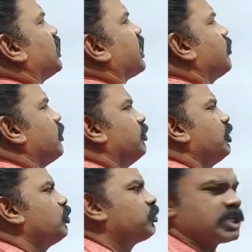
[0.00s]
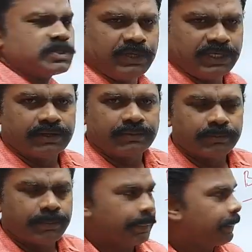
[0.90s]
the time of the Gupta's period.
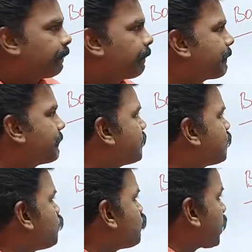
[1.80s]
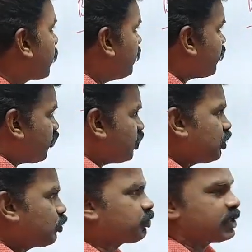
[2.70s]
Before
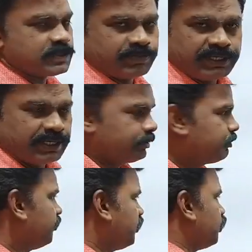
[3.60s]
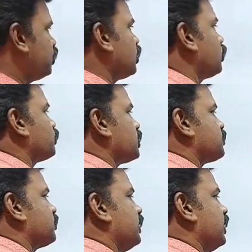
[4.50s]
the Gupta's period,
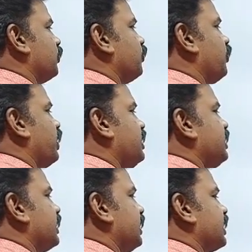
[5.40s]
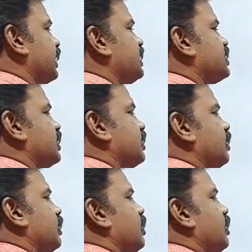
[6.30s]
Vedic literature